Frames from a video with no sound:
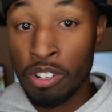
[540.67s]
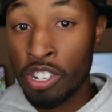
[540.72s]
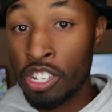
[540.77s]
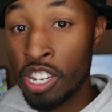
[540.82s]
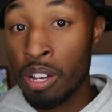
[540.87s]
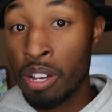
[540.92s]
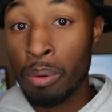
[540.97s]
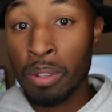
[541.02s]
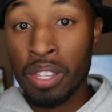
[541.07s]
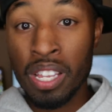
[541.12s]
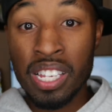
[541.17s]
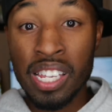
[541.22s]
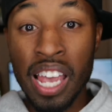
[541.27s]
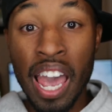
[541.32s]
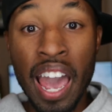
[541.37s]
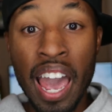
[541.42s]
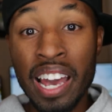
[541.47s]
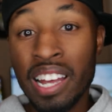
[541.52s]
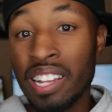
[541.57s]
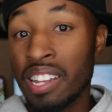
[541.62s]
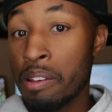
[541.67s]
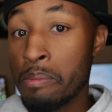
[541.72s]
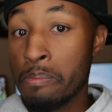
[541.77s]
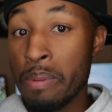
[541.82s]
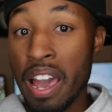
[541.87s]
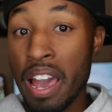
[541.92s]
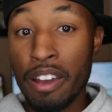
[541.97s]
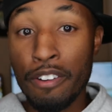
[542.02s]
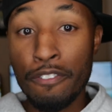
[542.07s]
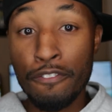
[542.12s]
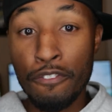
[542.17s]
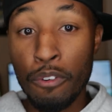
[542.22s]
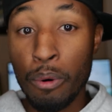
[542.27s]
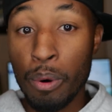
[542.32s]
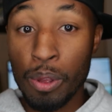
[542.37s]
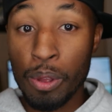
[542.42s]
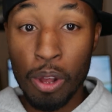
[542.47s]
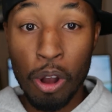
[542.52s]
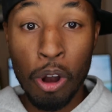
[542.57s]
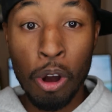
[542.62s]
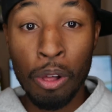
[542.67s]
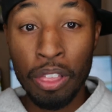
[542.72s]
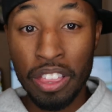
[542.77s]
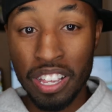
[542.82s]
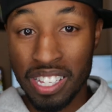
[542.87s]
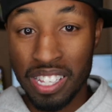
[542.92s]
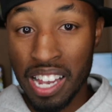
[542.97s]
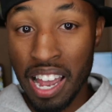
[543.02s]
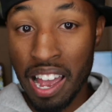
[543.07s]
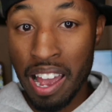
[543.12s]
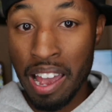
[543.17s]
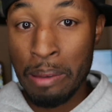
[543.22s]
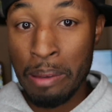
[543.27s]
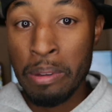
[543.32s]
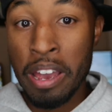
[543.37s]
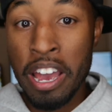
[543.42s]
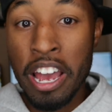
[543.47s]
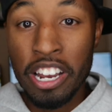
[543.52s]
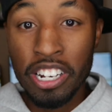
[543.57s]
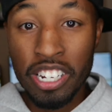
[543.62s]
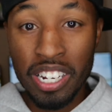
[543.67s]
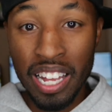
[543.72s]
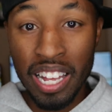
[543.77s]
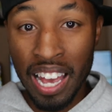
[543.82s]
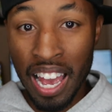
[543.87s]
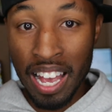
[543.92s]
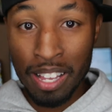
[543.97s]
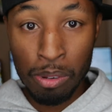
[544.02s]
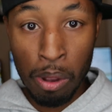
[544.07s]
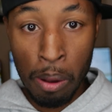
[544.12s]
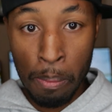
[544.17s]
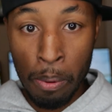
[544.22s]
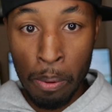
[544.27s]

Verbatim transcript: deal with this haggling back and forth all the time till I got to a